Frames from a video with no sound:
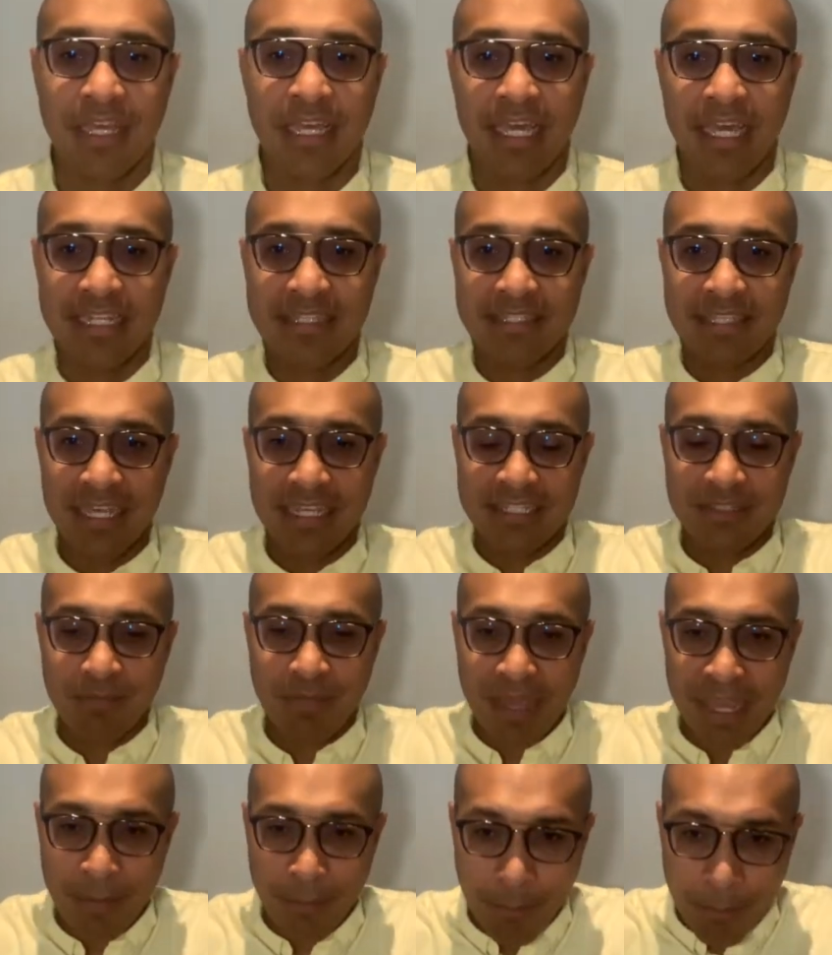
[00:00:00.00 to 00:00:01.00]
It's
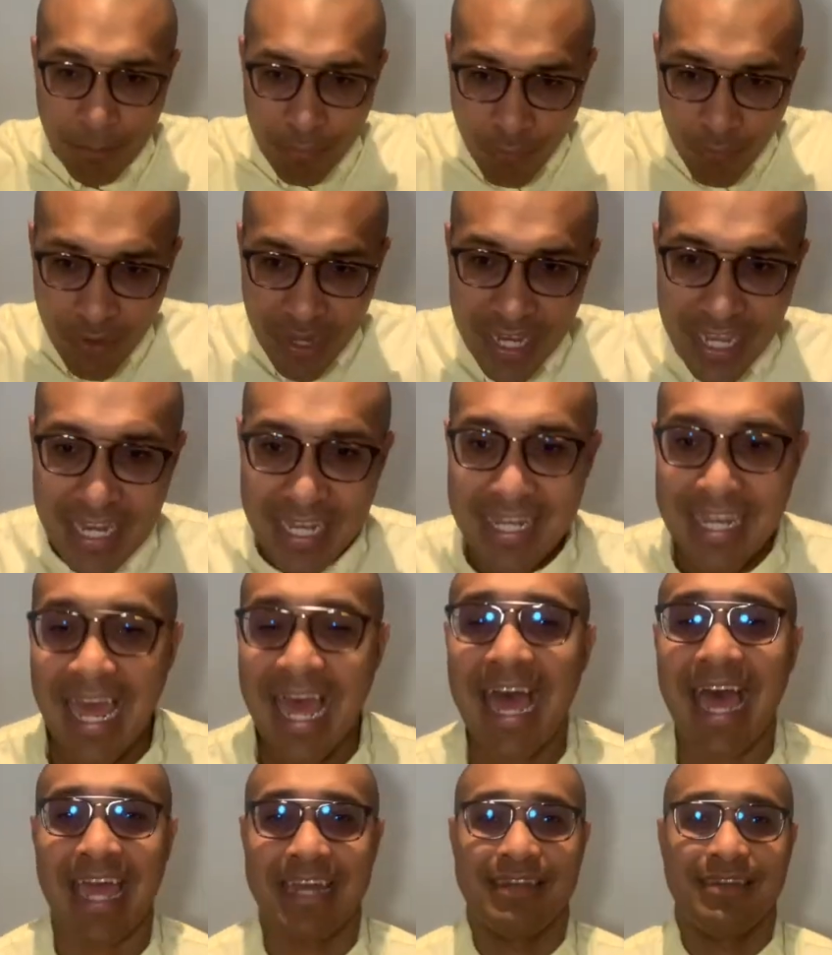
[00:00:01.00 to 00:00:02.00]
by bringing
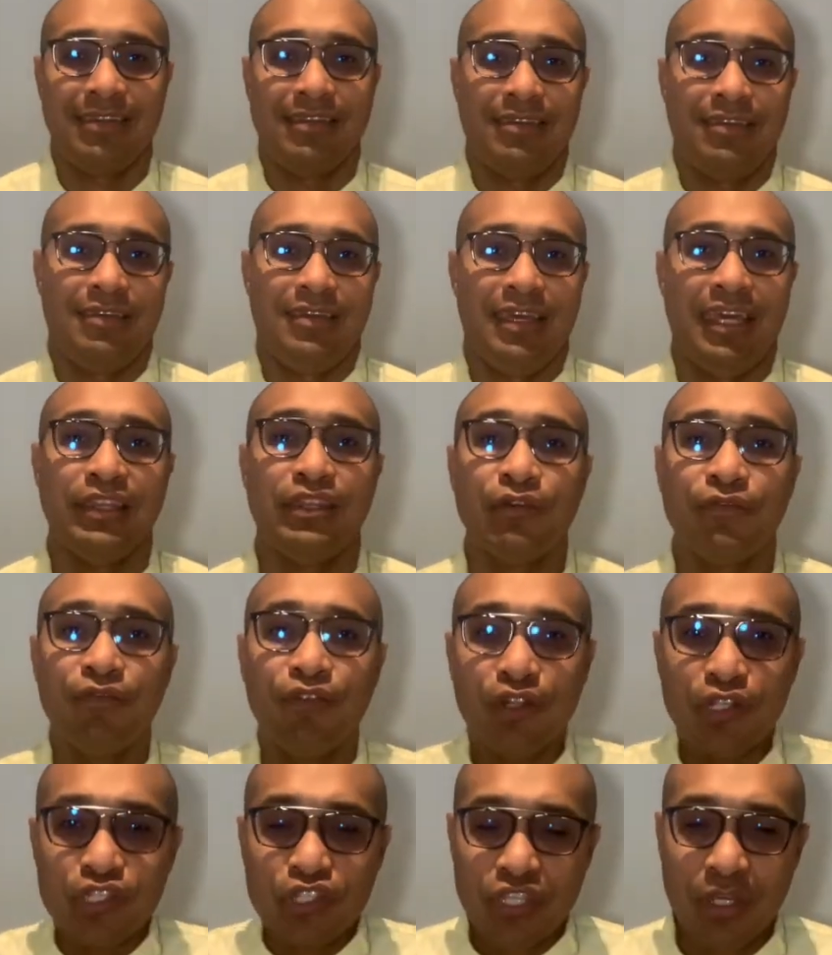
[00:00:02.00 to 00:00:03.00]
that into
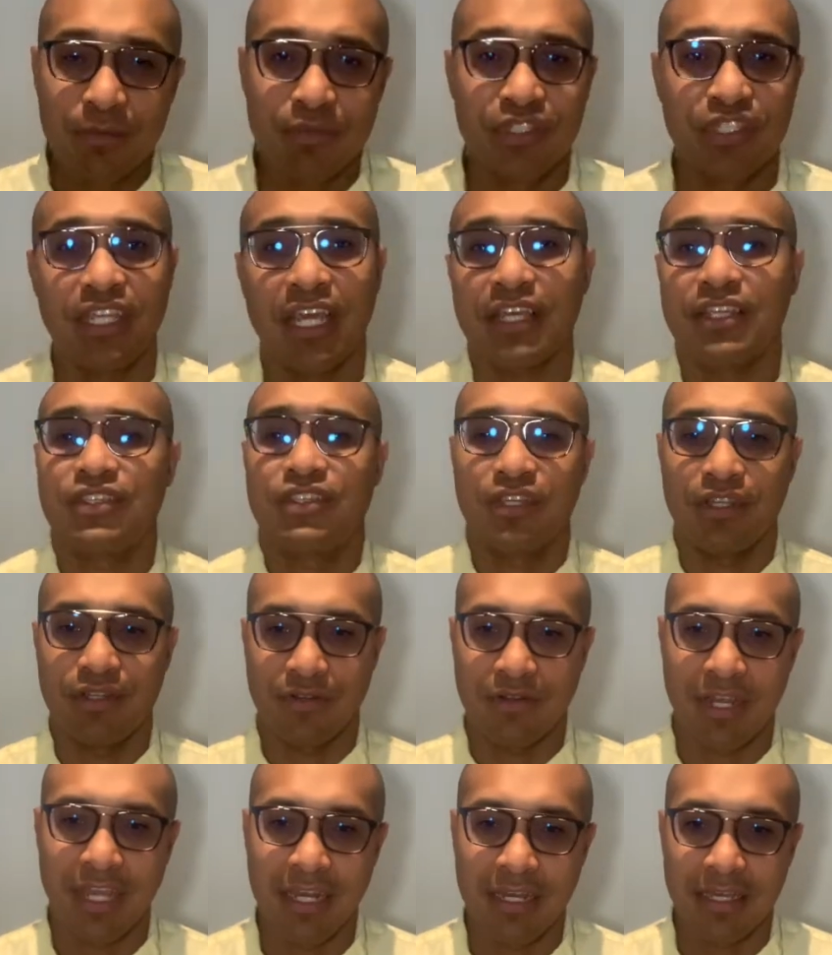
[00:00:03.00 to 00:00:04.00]
full subjection,
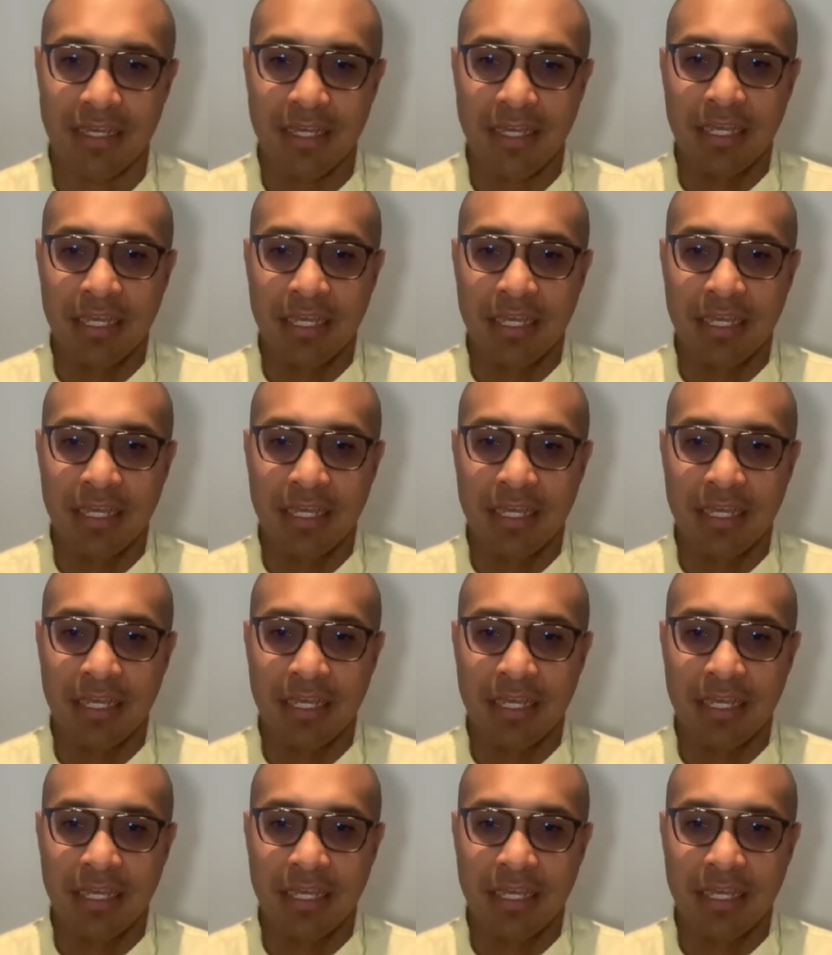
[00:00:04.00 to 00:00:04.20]
right?